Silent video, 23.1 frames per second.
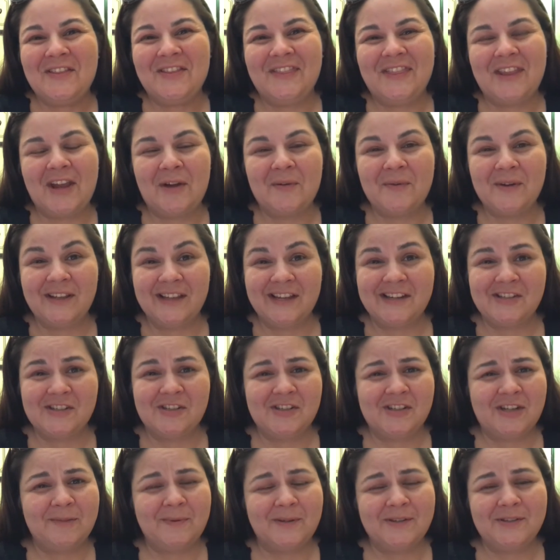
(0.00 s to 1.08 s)
their
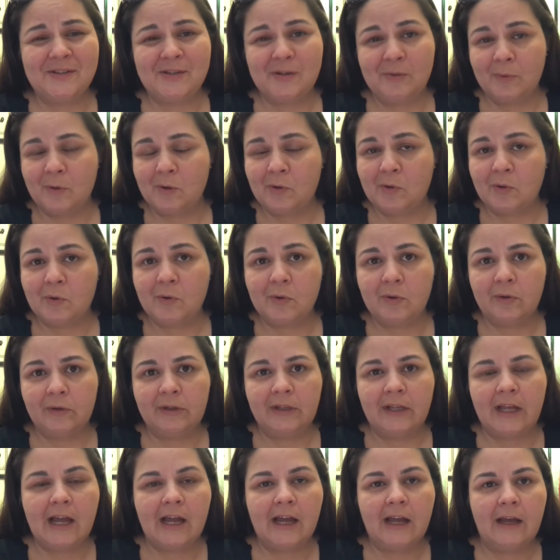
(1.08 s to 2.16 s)
relationship is super
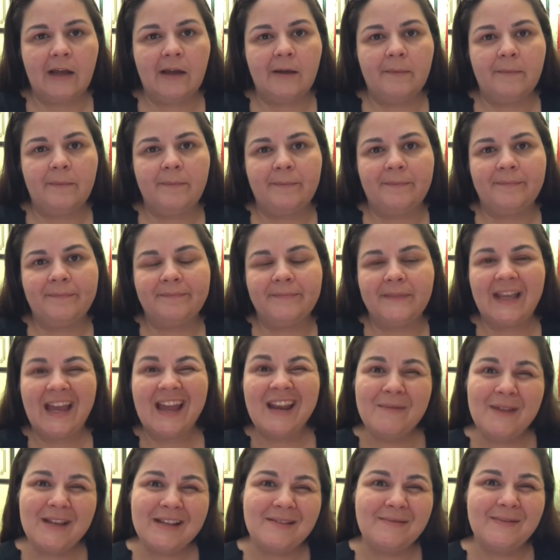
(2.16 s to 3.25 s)
cool. Kind
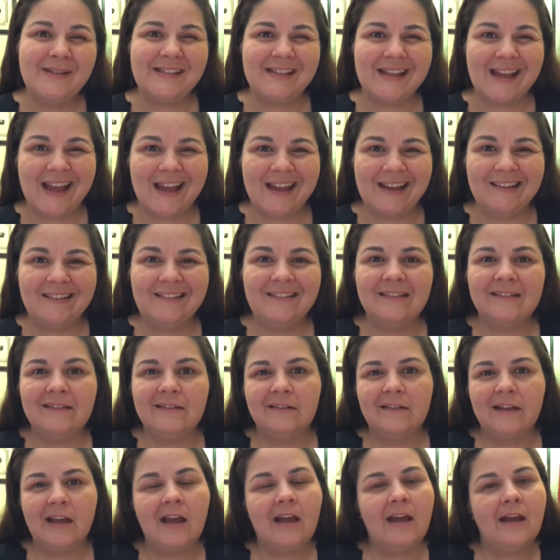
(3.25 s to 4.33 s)
of makes me sad.
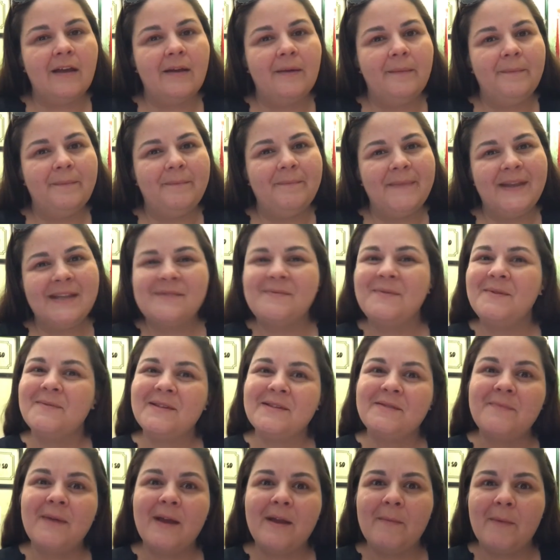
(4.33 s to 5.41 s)
Makes me
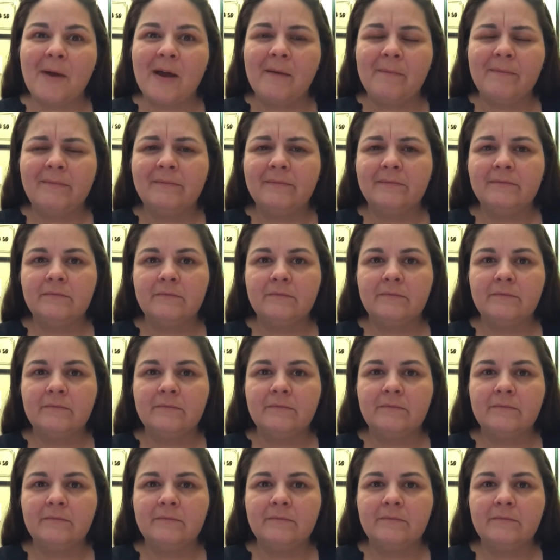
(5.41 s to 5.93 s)
miss my mom.